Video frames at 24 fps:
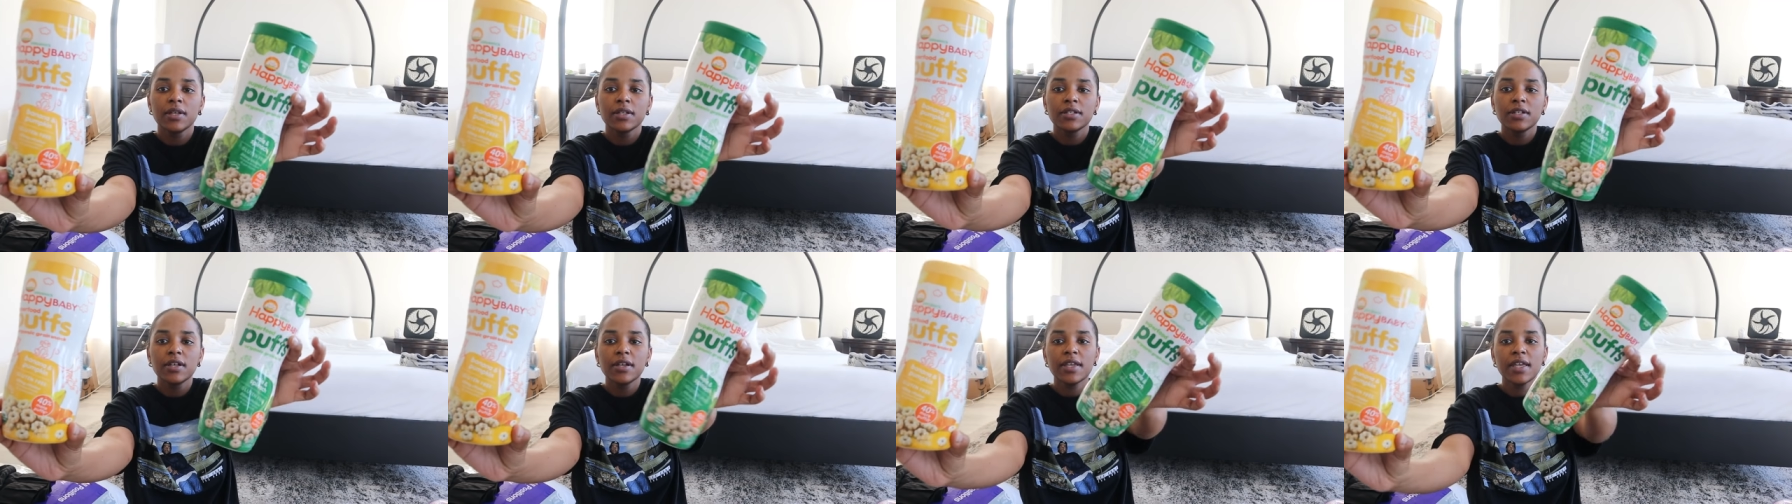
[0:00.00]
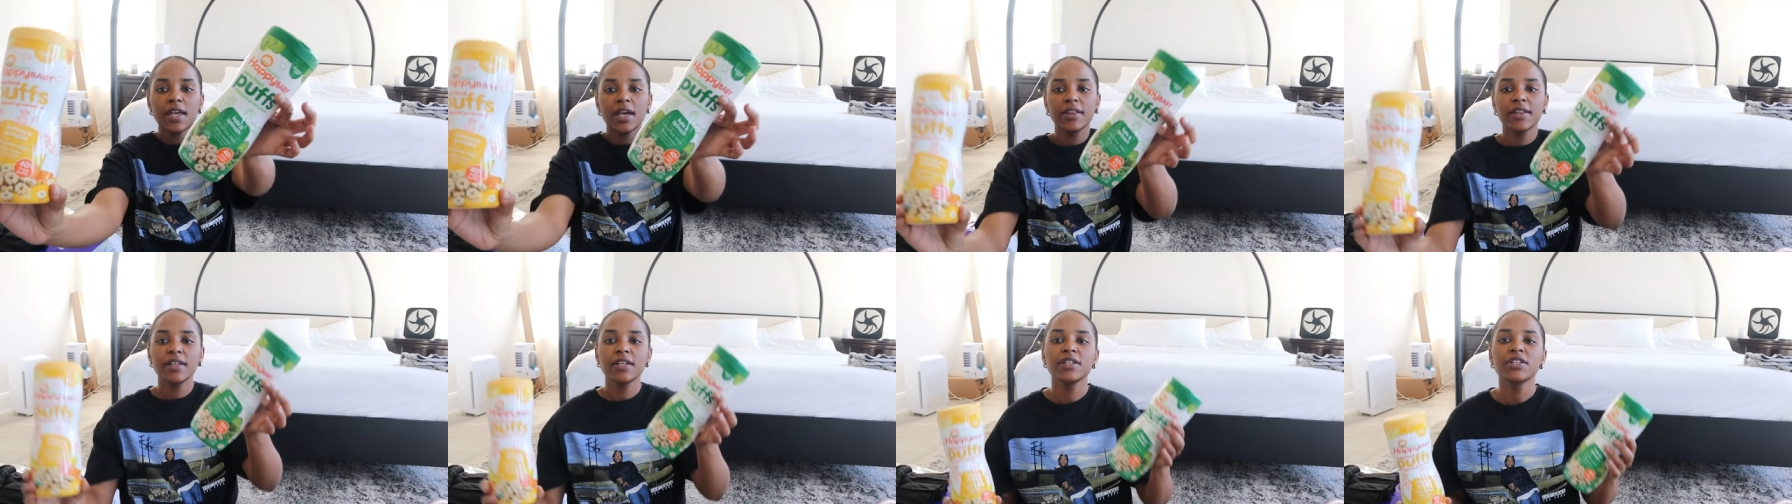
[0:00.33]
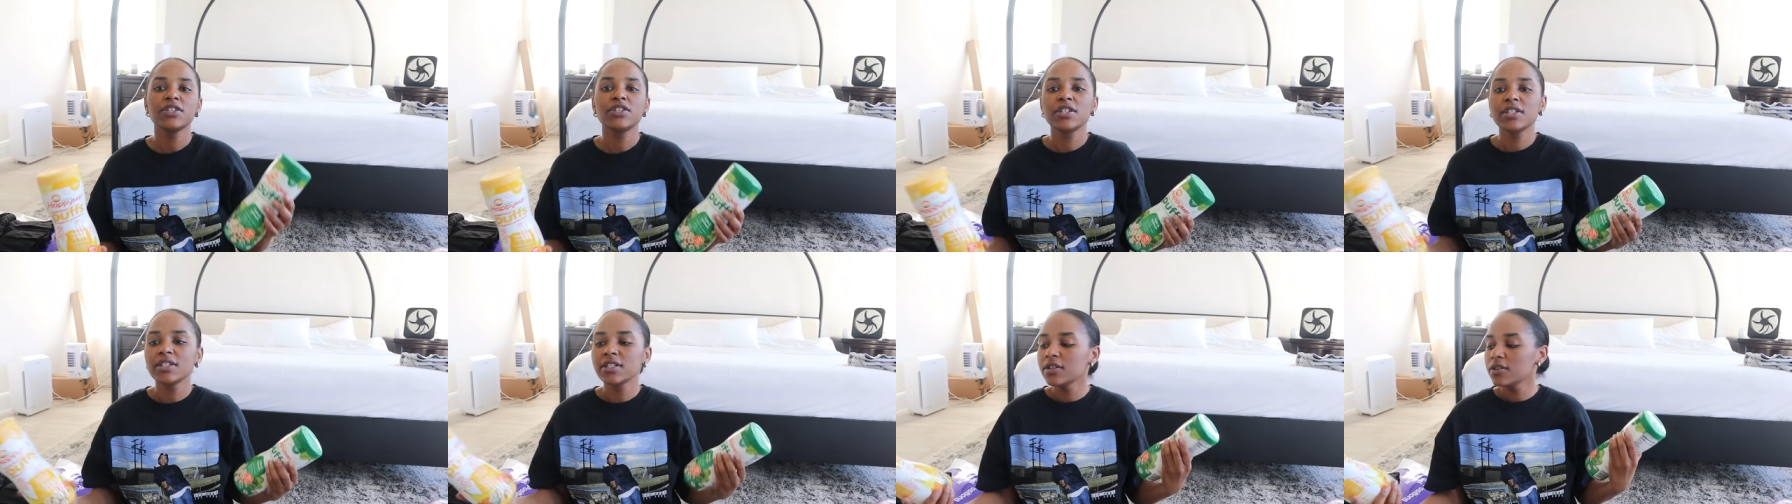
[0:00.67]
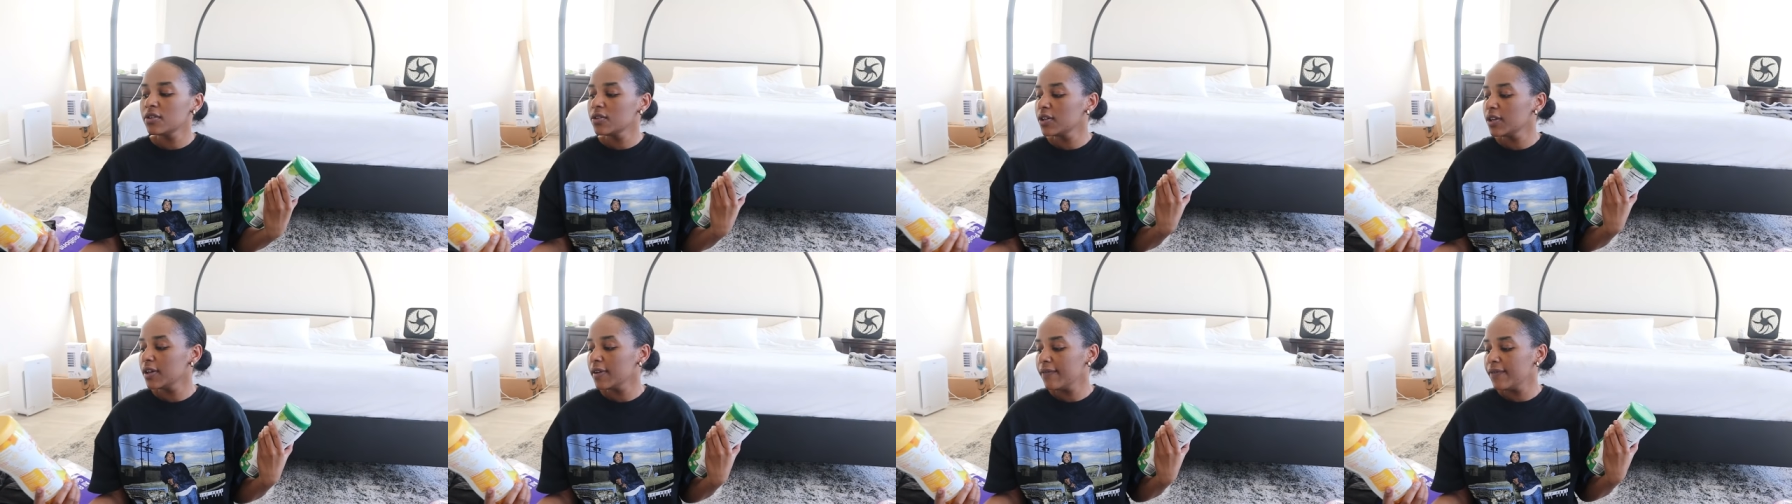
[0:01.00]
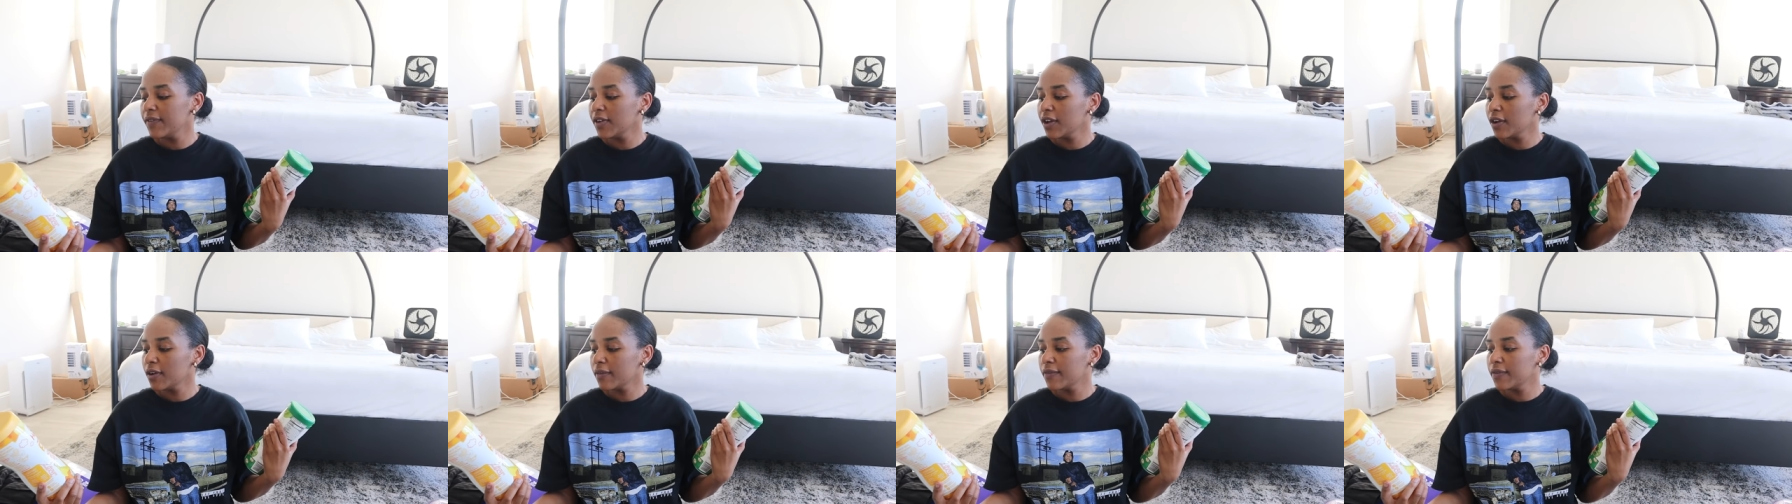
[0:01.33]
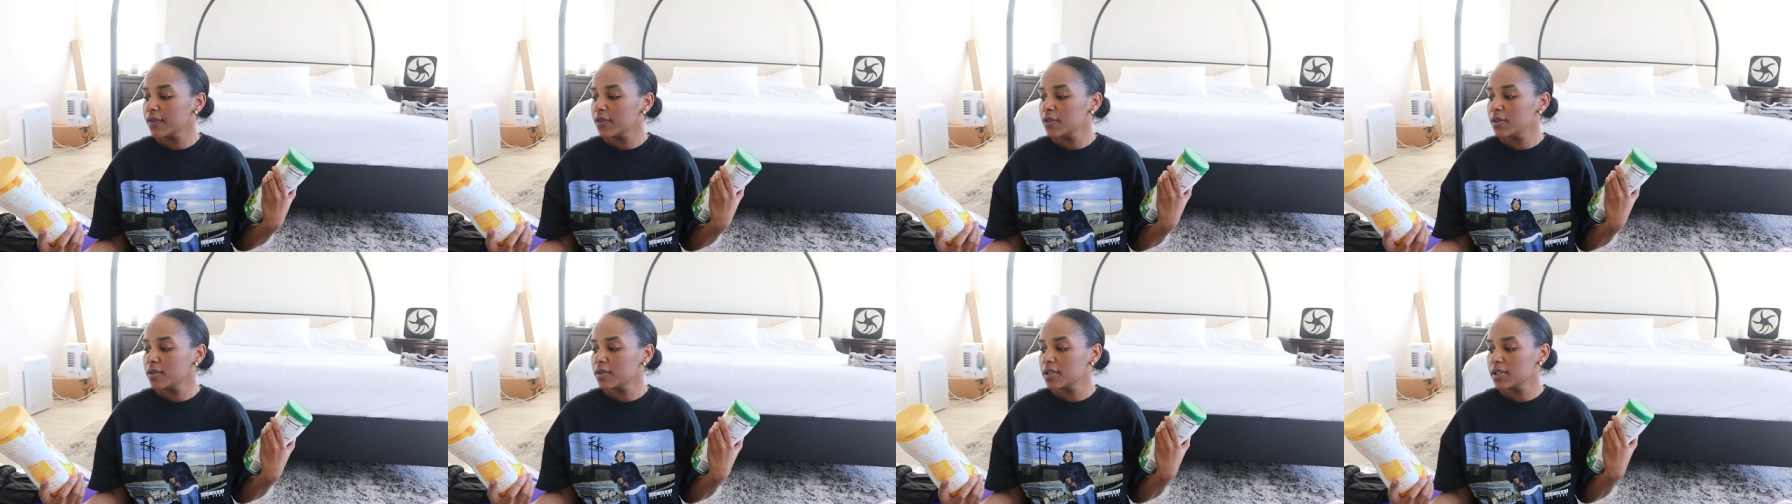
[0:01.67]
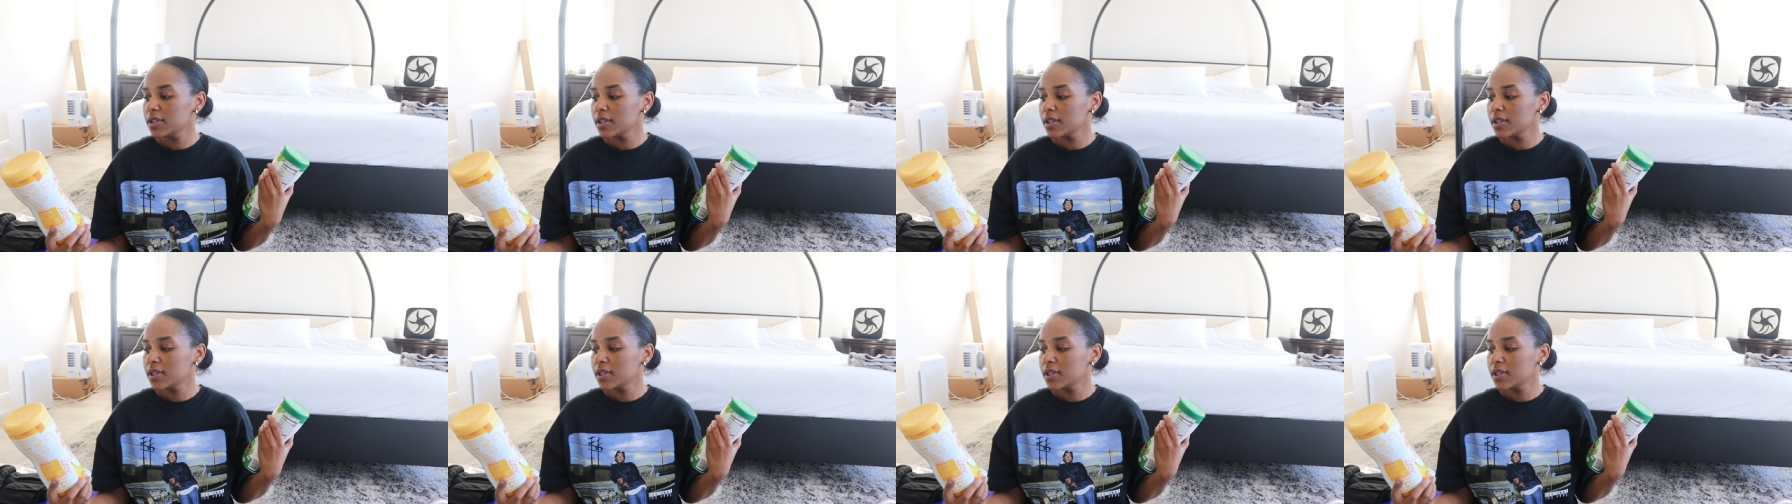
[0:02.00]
So yeah, this is just little good finger food.